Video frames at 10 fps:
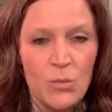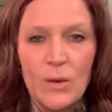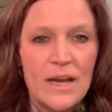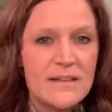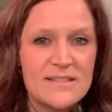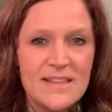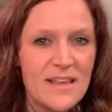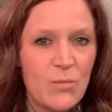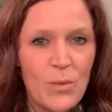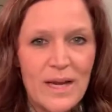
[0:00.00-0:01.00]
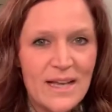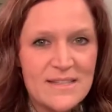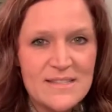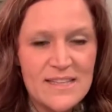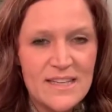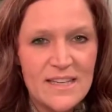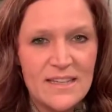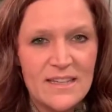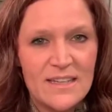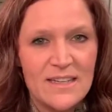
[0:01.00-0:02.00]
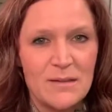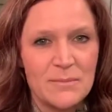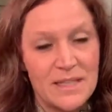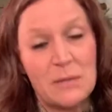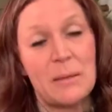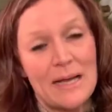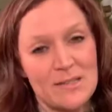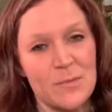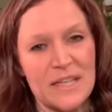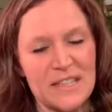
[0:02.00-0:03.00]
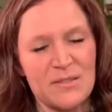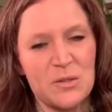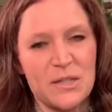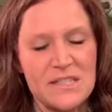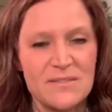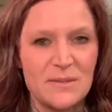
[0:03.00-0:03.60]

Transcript: what I see when I see it um, in the box blind, of course.